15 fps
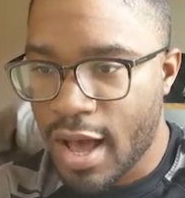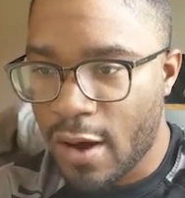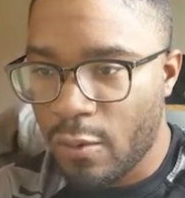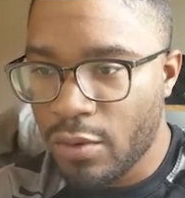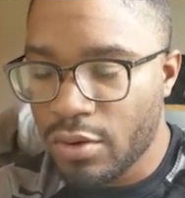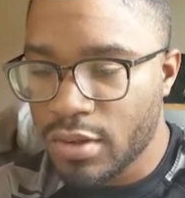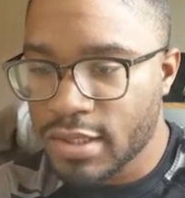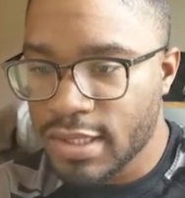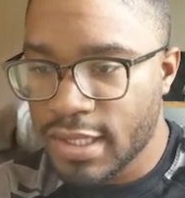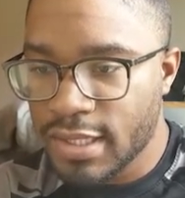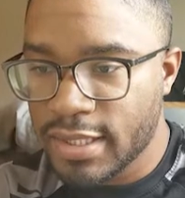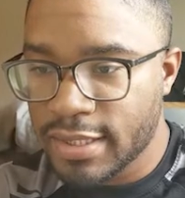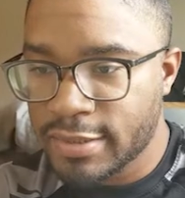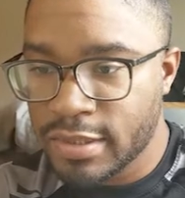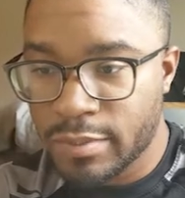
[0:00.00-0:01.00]
I will say
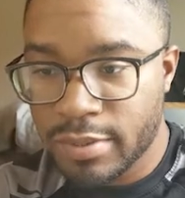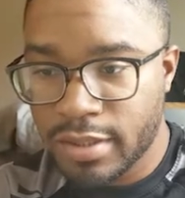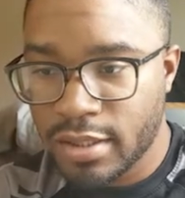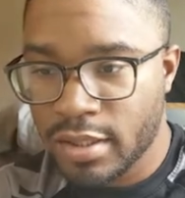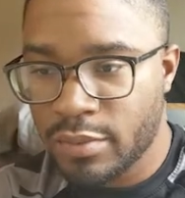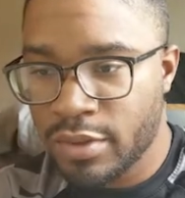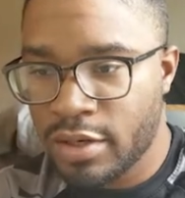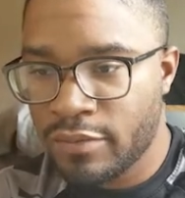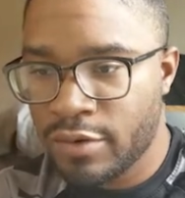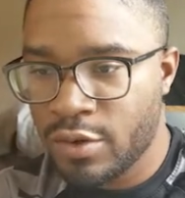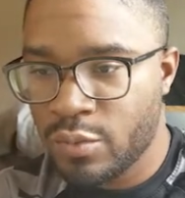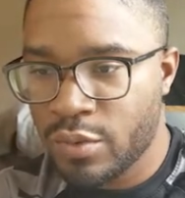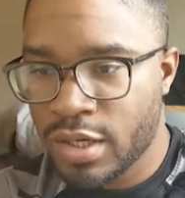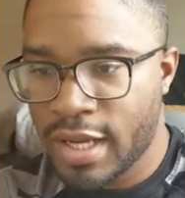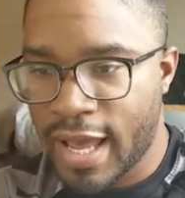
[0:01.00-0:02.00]
that typically whenever
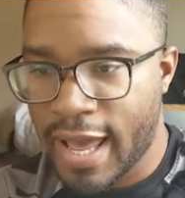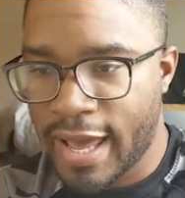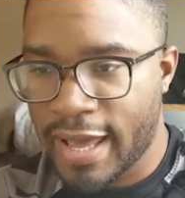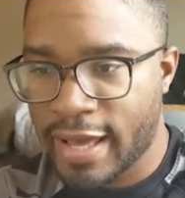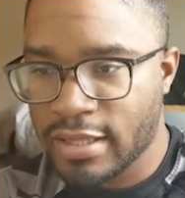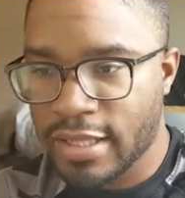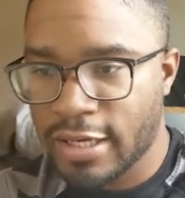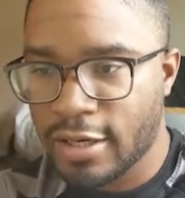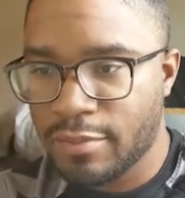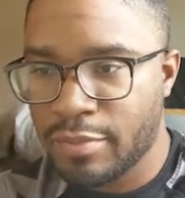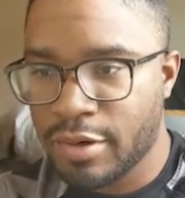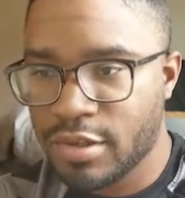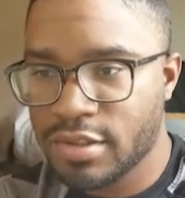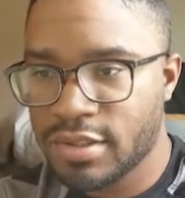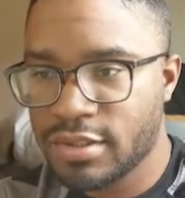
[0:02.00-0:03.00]
you wanna add like a
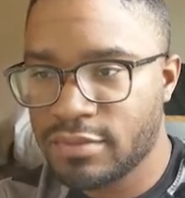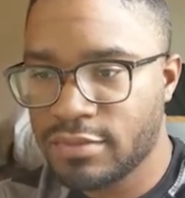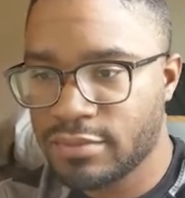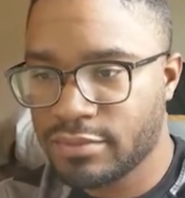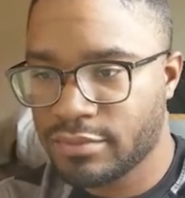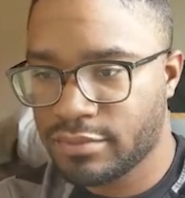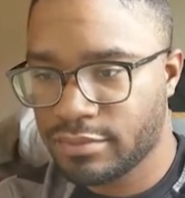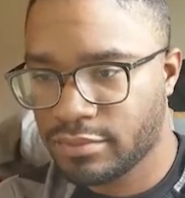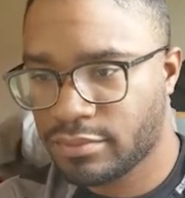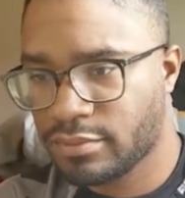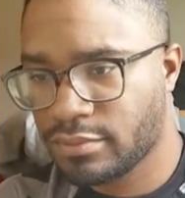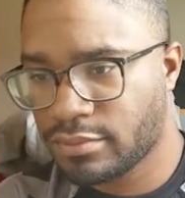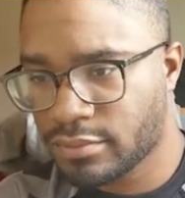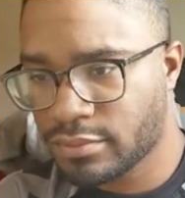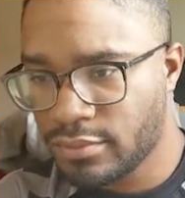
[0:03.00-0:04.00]
person
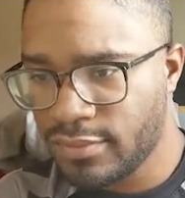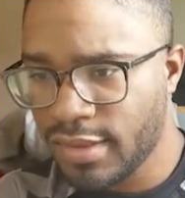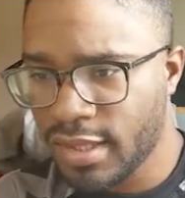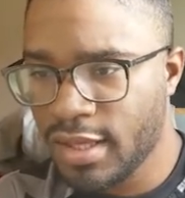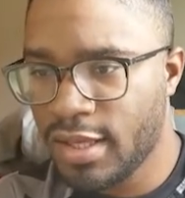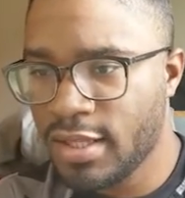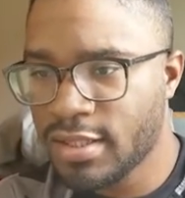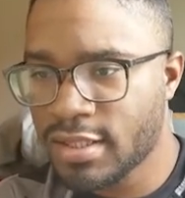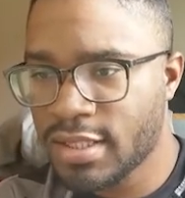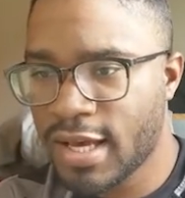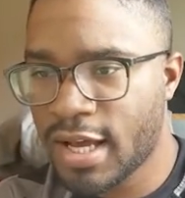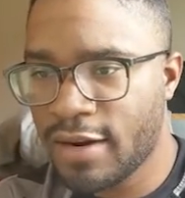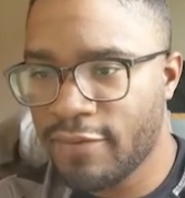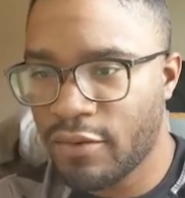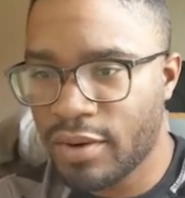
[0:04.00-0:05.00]

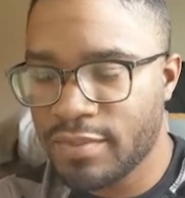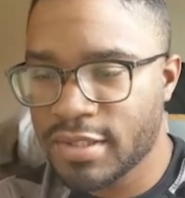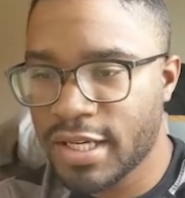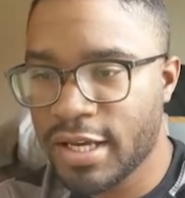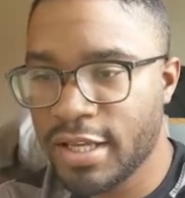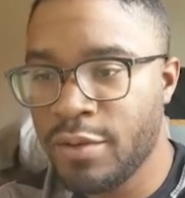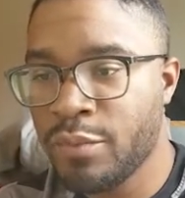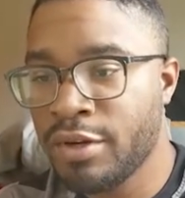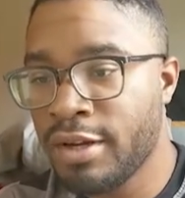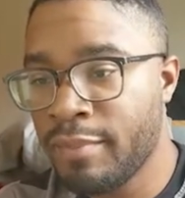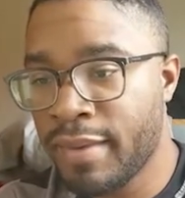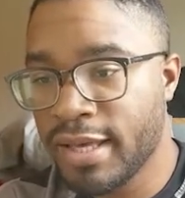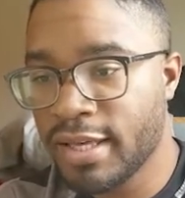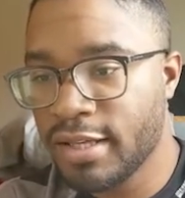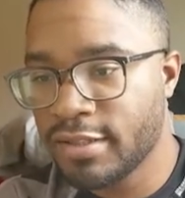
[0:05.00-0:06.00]
inside of a website, you wanna
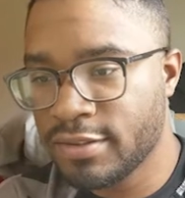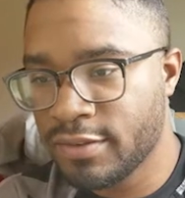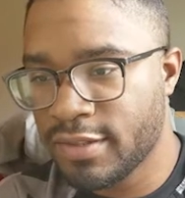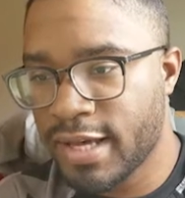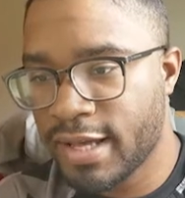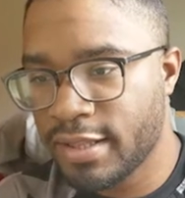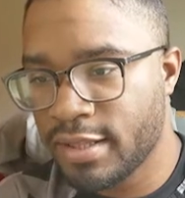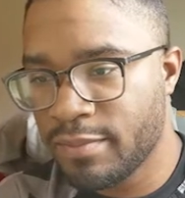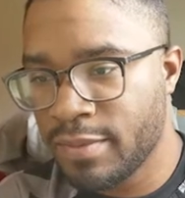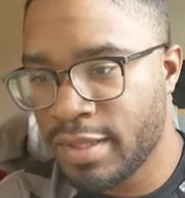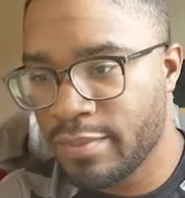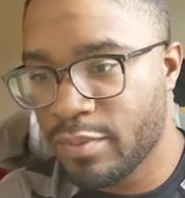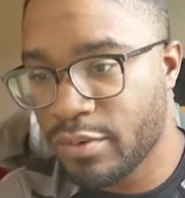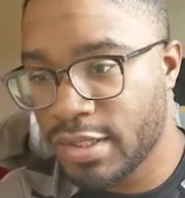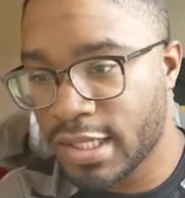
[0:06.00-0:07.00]
make it so that the
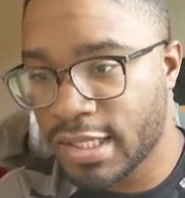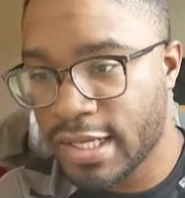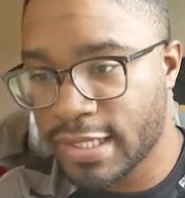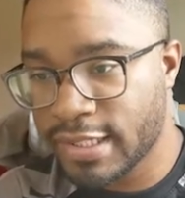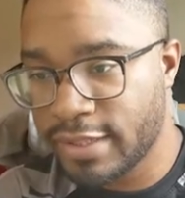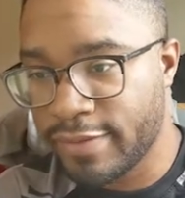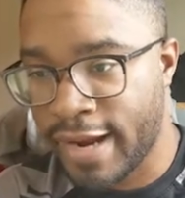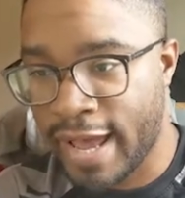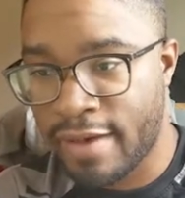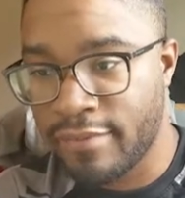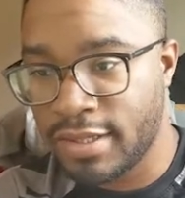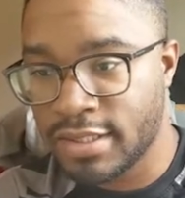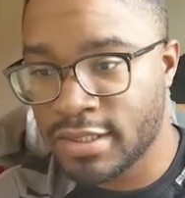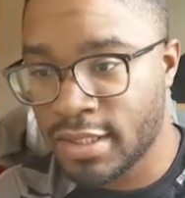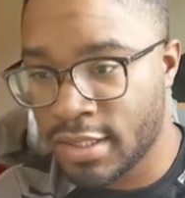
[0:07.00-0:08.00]
people look like they're
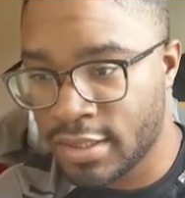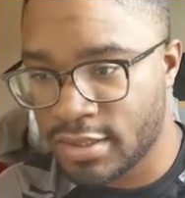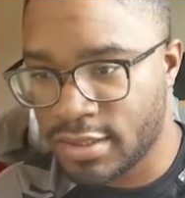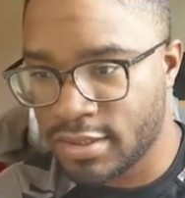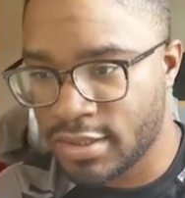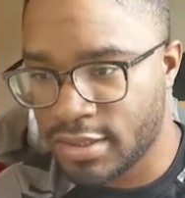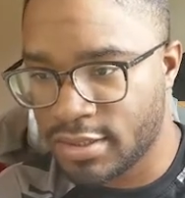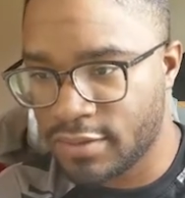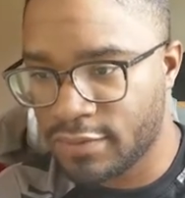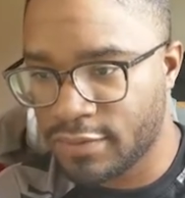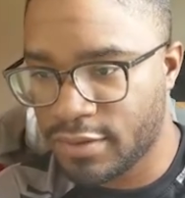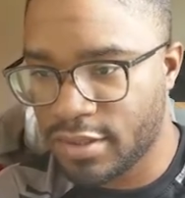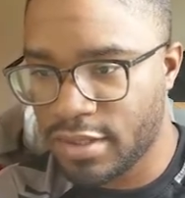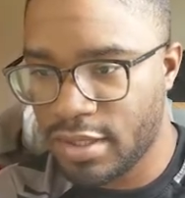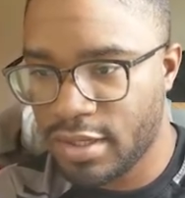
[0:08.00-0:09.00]
having tons and tons of
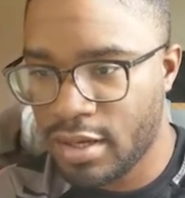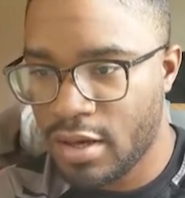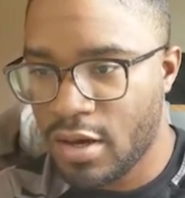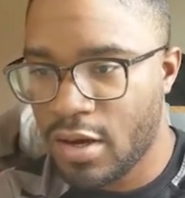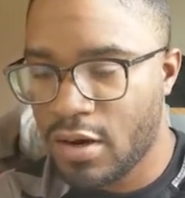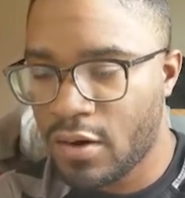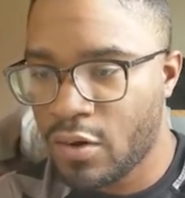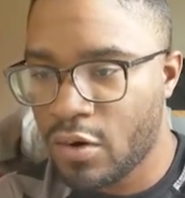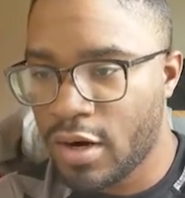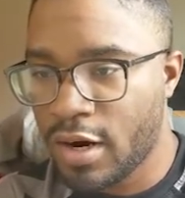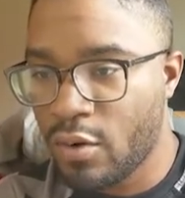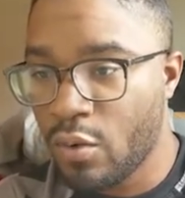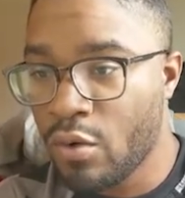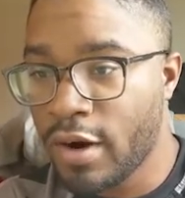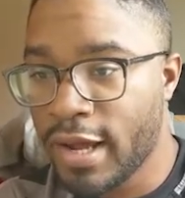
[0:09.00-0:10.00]
fun,
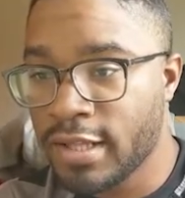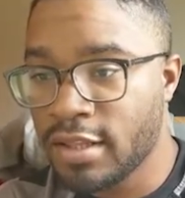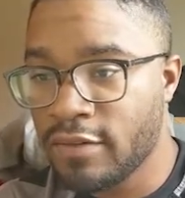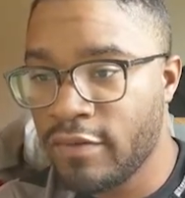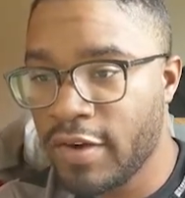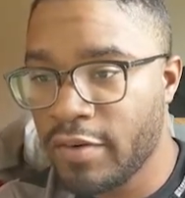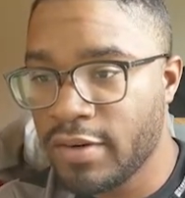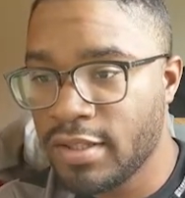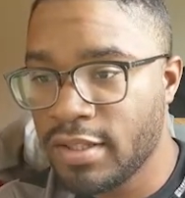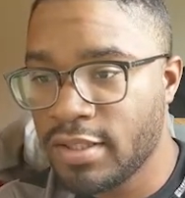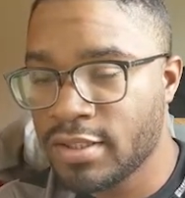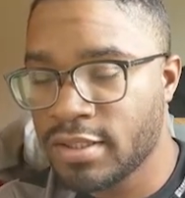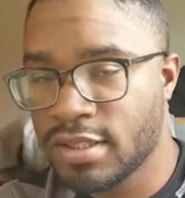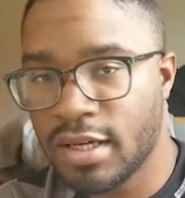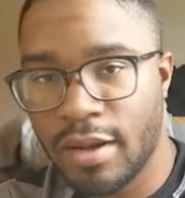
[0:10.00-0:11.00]
or at the very least,